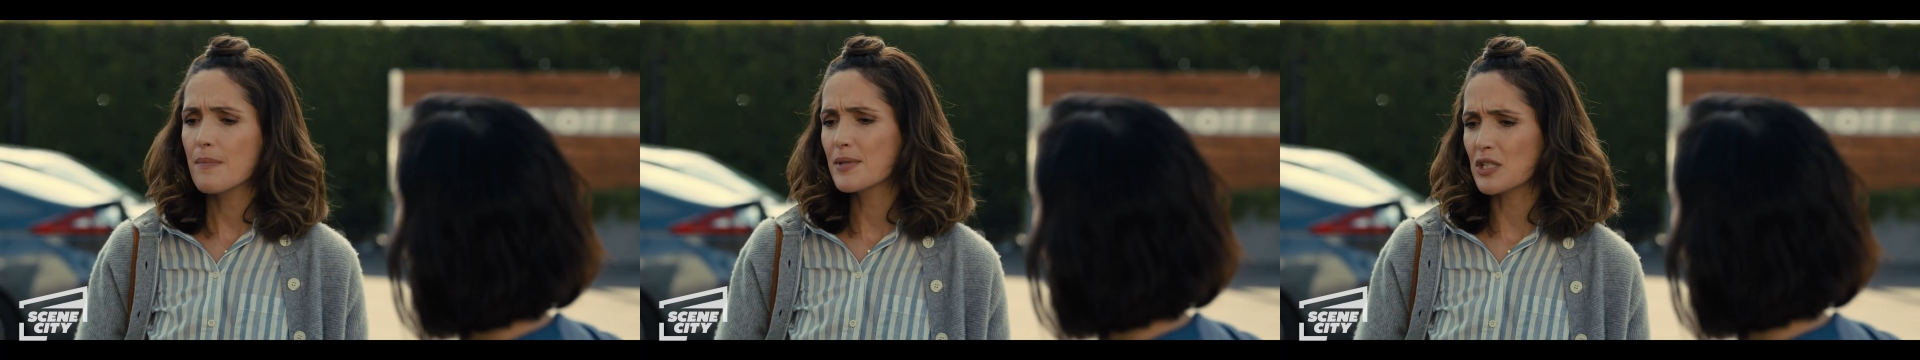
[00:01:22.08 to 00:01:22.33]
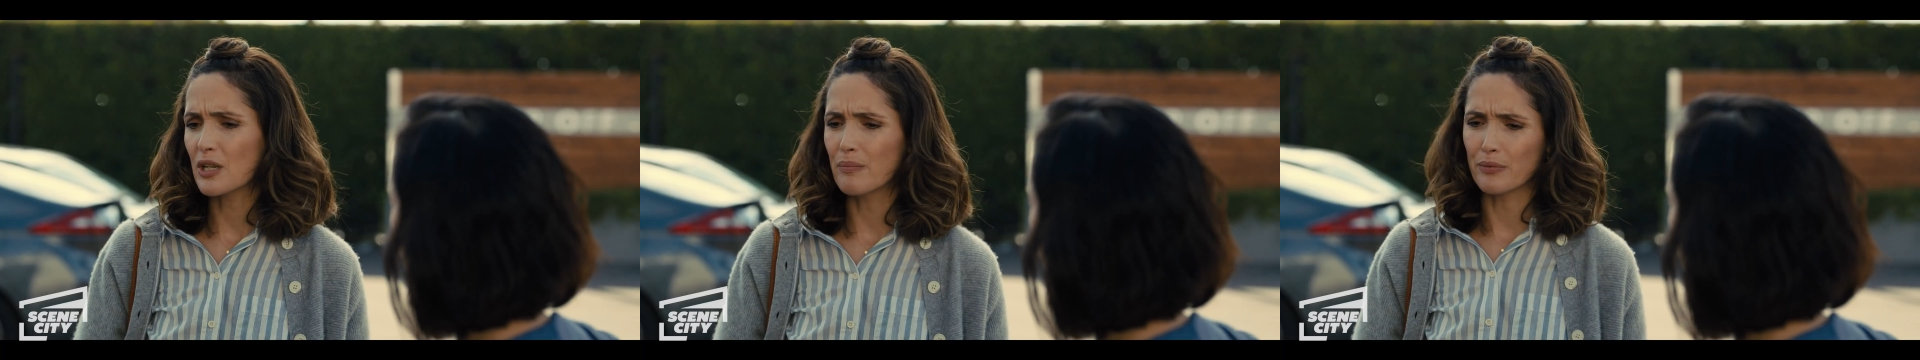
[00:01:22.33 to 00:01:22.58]

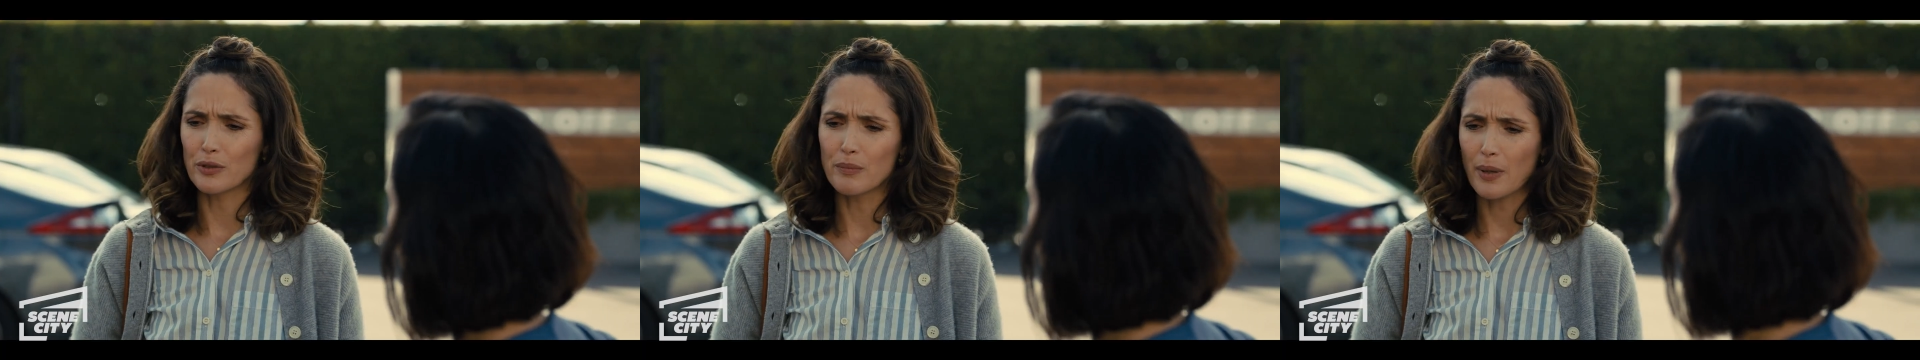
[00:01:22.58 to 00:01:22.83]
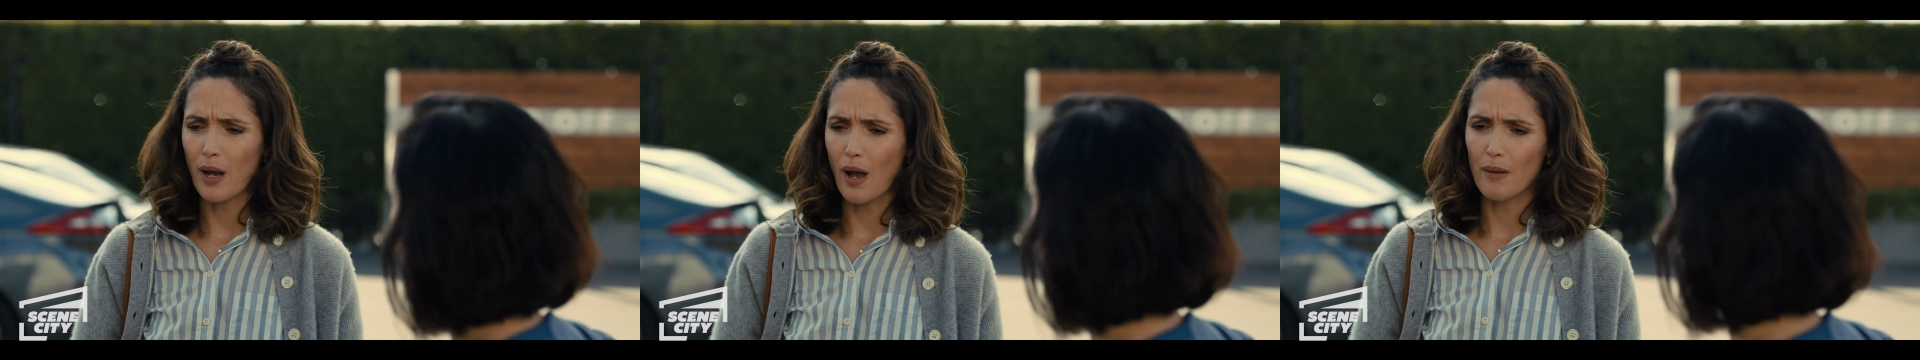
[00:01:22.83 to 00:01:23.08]
hipster brew
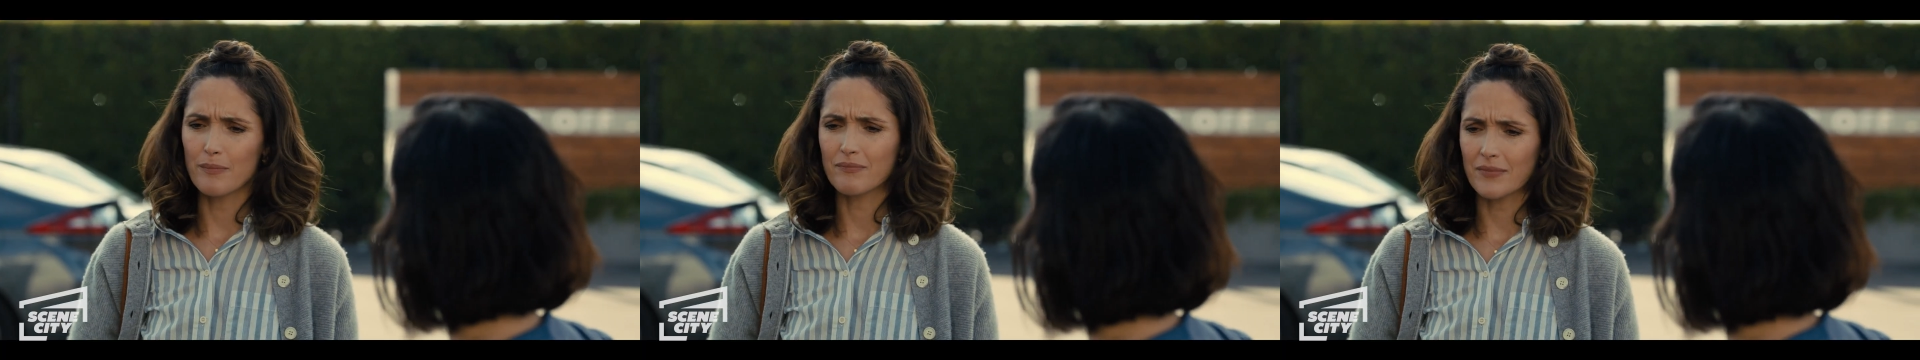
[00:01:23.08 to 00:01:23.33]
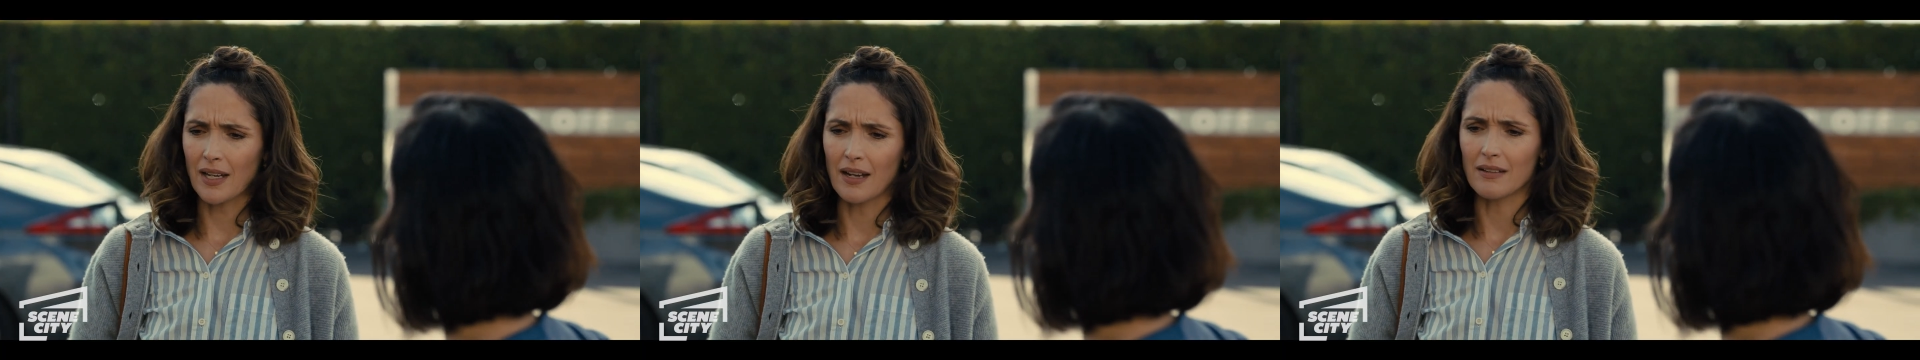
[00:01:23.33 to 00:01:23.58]
pub
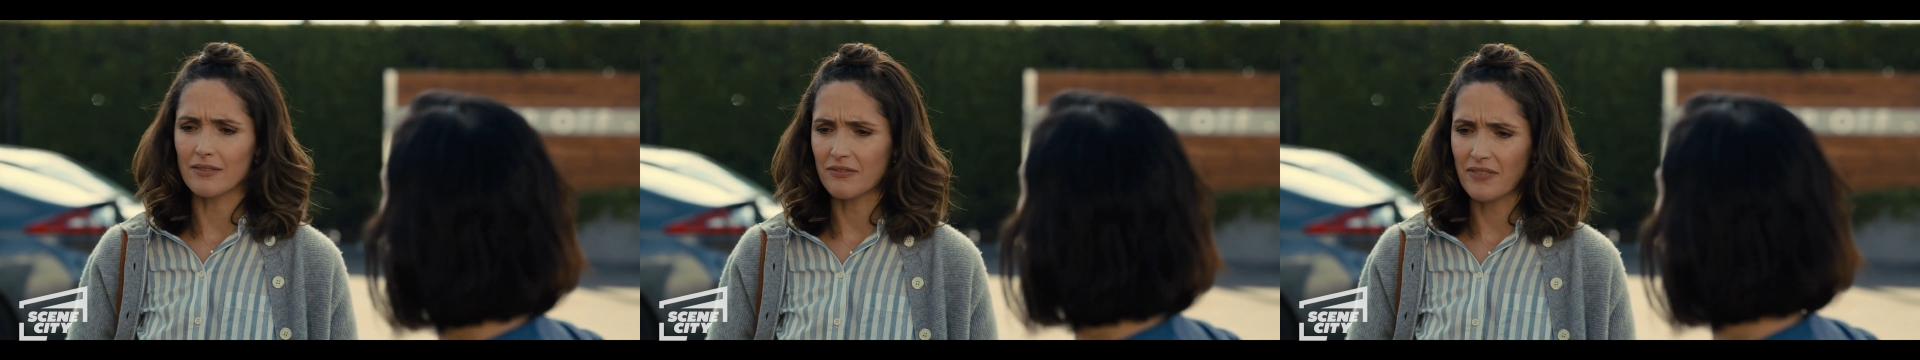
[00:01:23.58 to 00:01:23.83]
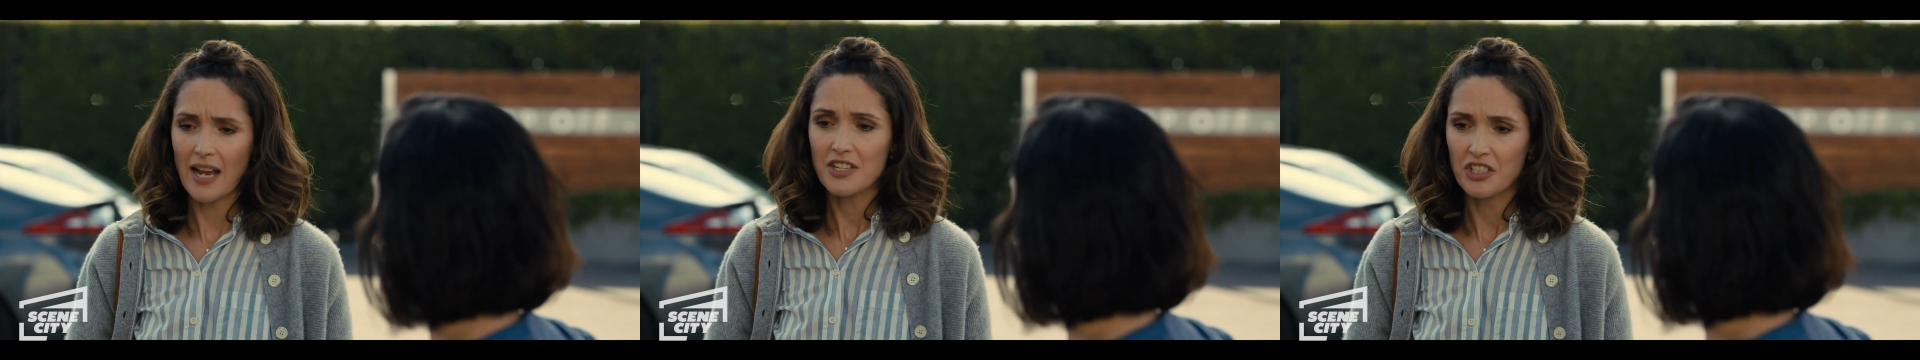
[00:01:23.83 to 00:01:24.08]
kind of
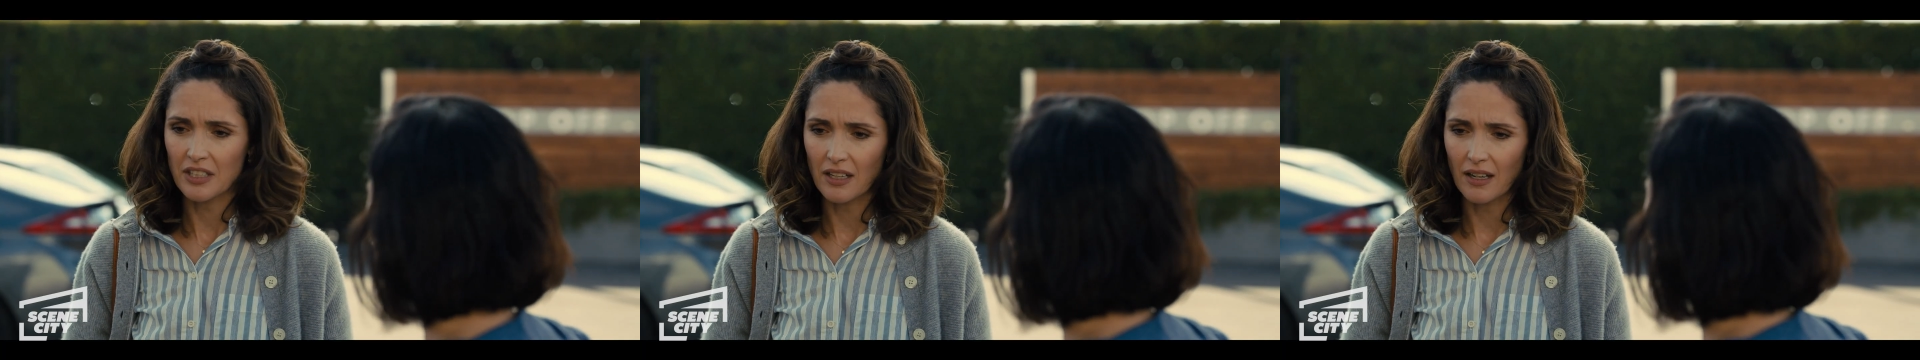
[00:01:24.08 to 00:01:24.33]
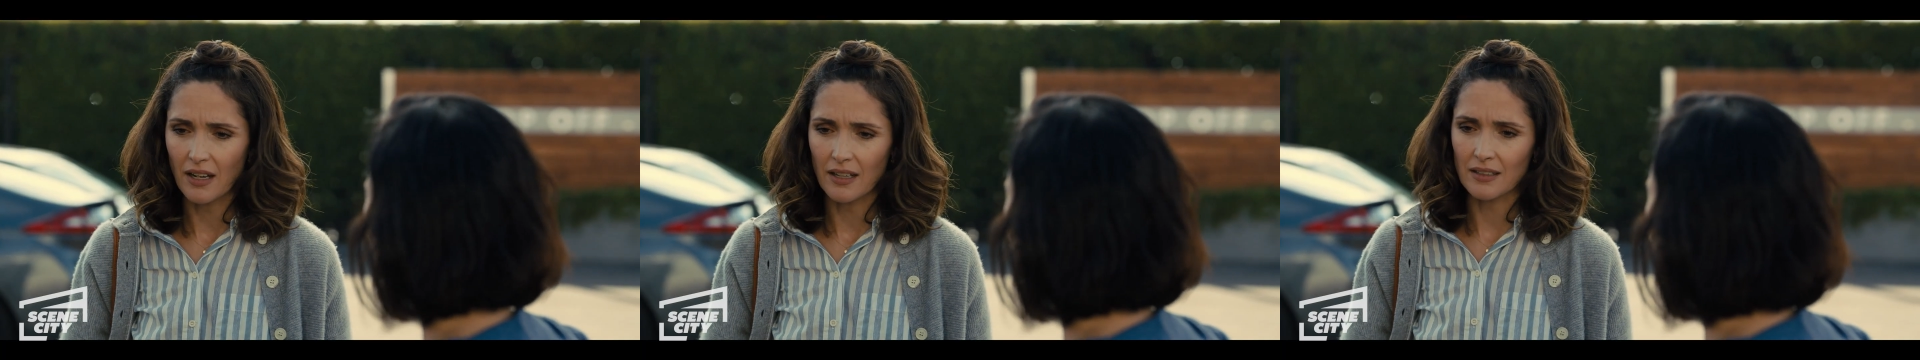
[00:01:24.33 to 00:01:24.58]
fashion
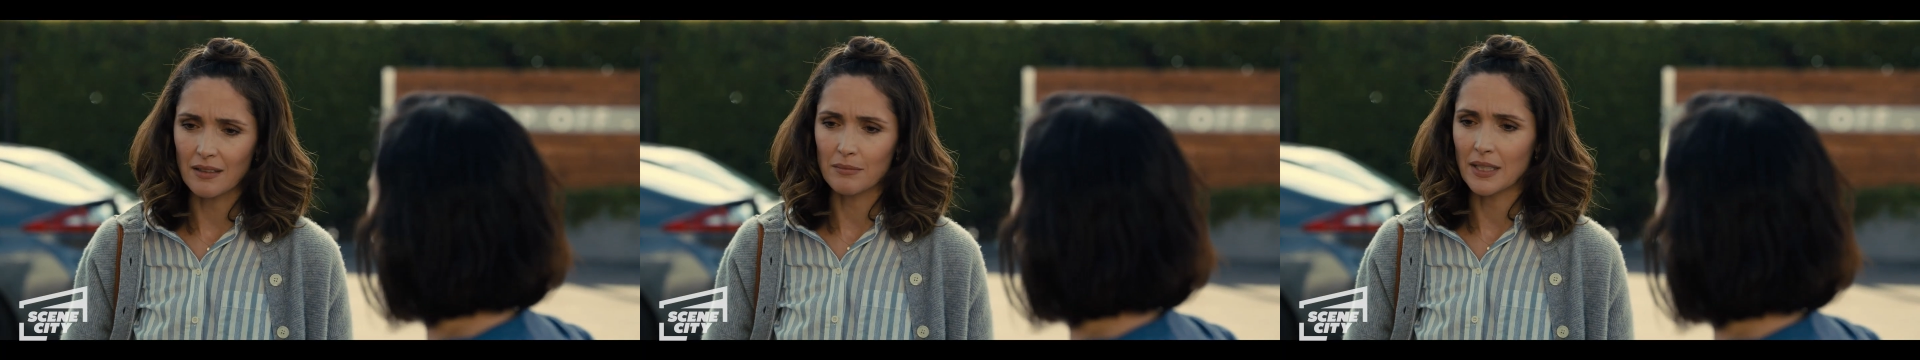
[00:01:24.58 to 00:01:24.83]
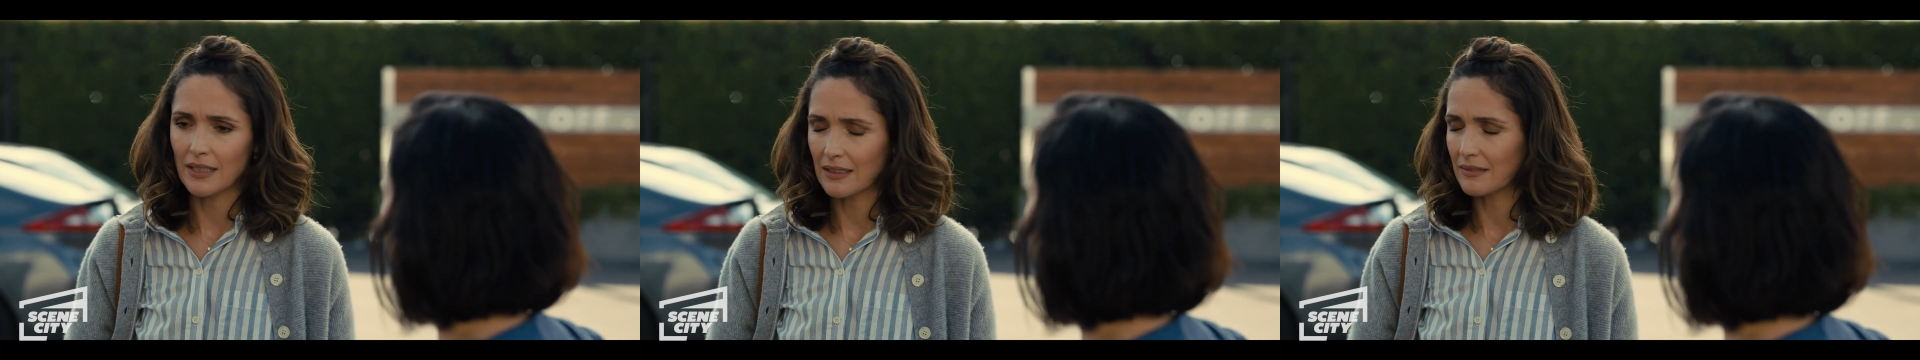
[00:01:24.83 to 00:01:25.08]
guy, and
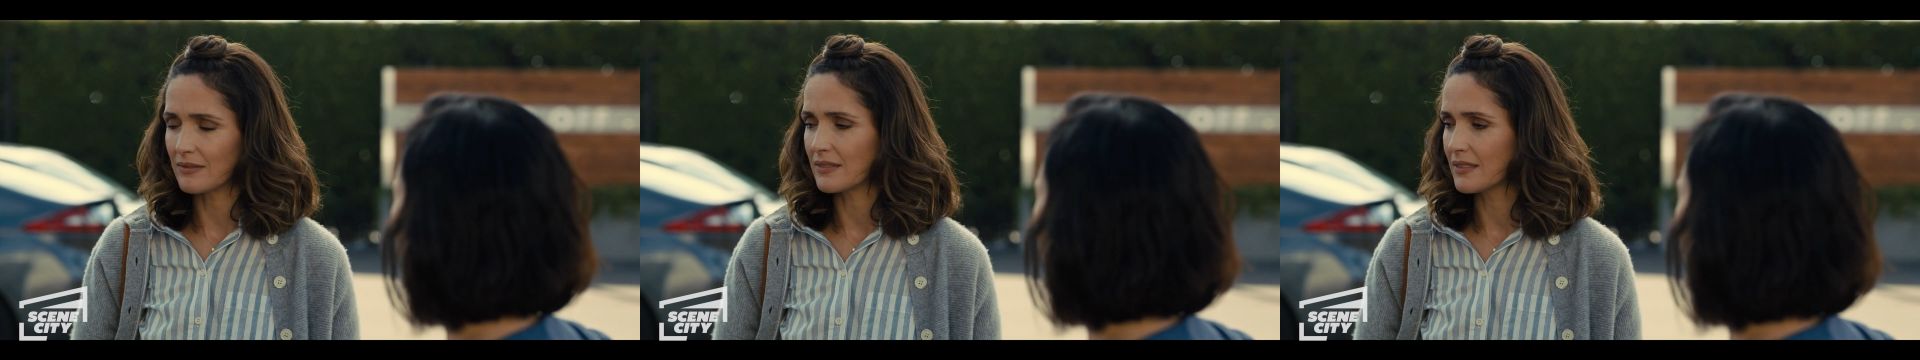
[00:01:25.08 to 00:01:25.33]
I'm like a